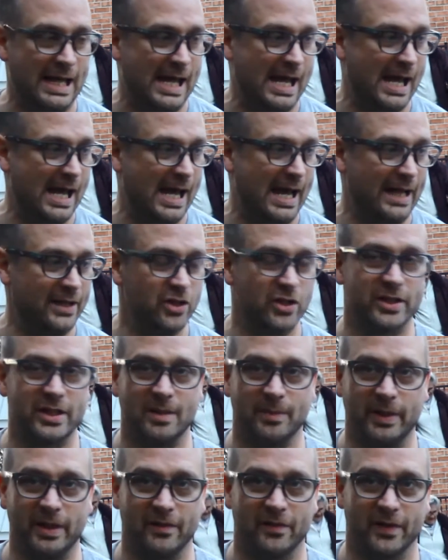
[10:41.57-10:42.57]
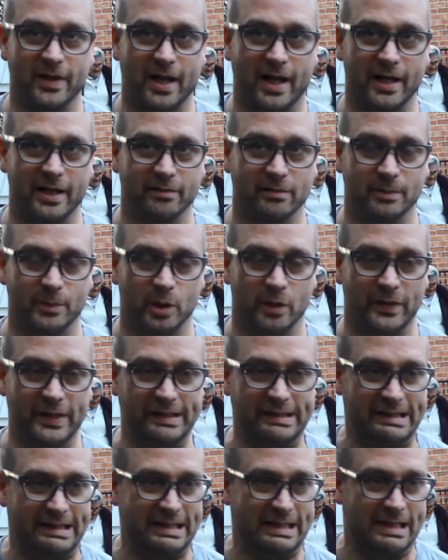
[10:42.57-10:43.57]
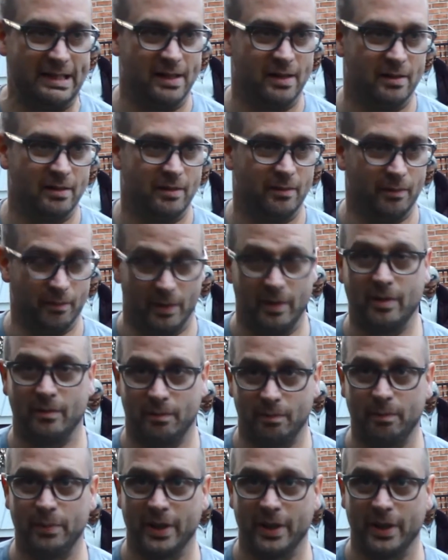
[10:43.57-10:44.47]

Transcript: and just simply had forgotten to remove it